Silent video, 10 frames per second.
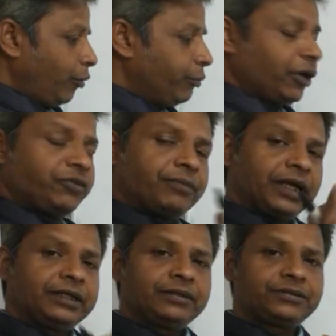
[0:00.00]
Because
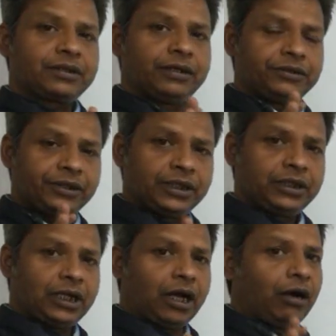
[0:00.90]
various
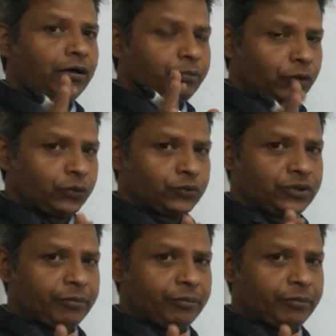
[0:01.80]
countries are produce